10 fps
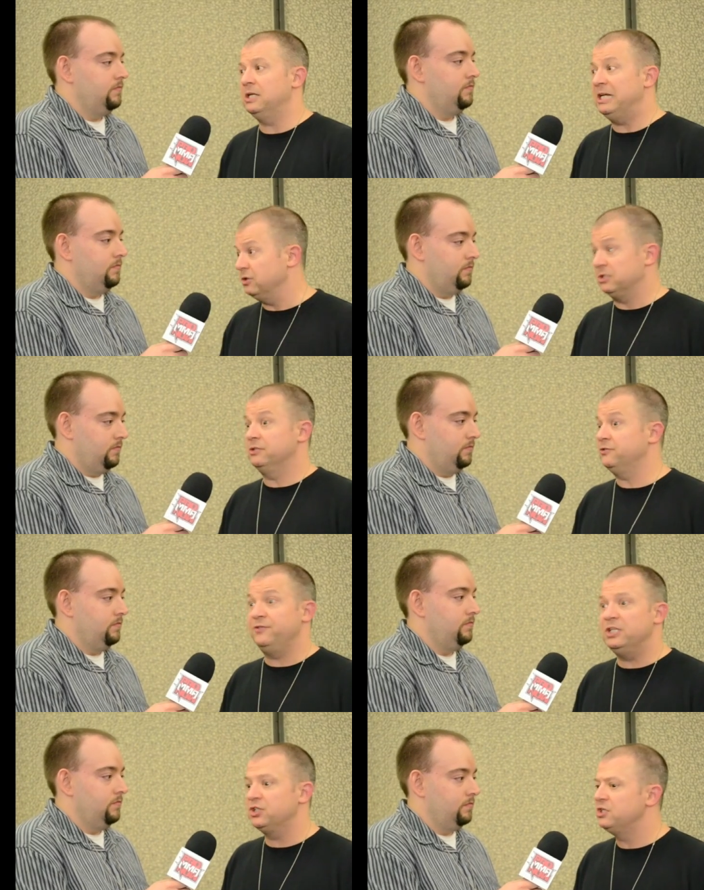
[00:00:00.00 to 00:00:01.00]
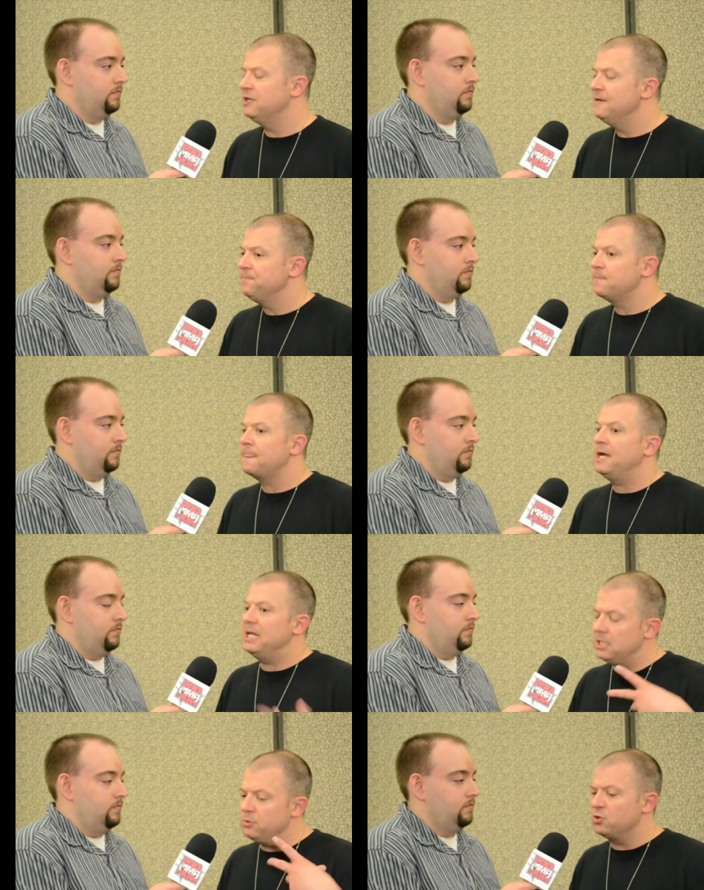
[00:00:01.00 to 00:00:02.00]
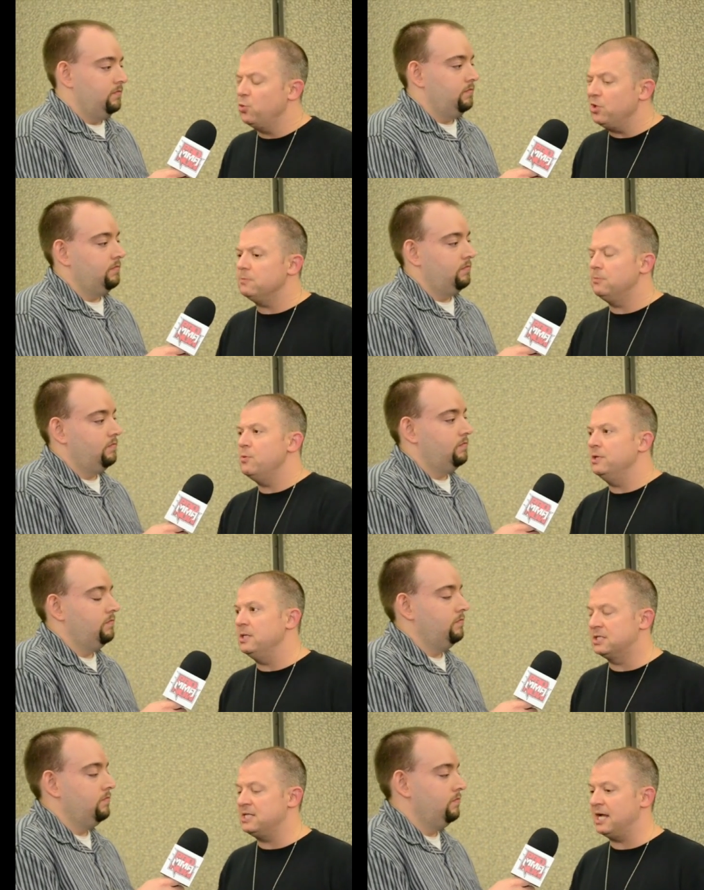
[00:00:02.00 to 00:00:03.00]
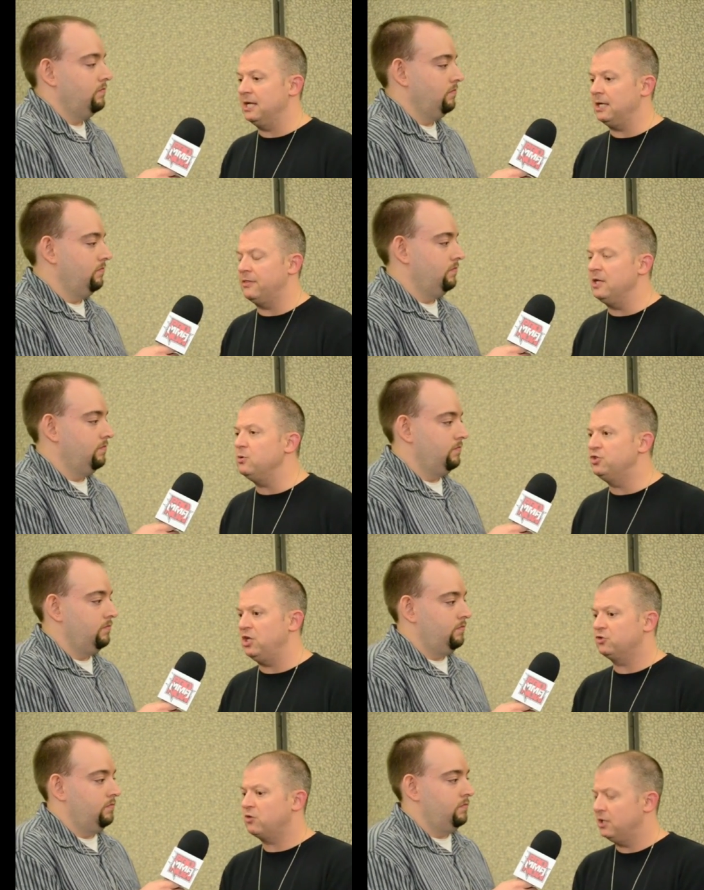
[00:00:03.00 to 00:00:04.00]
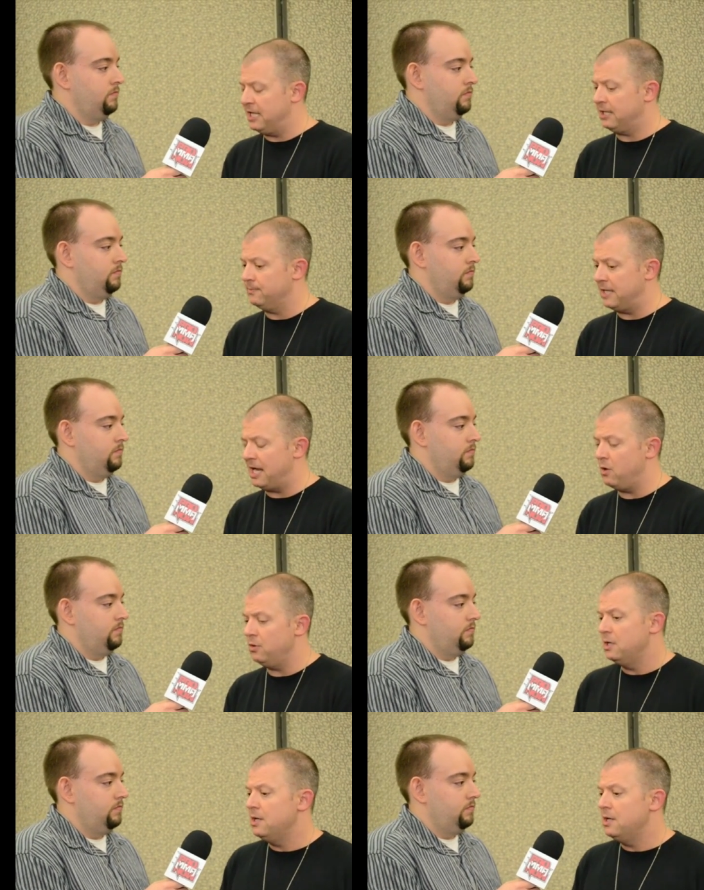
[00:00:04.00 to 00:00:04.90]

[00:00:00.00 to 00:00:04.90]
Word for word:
Speaker 1: Anderson's finished and then there was a weird moment in the second. I think when Chael tried to take him down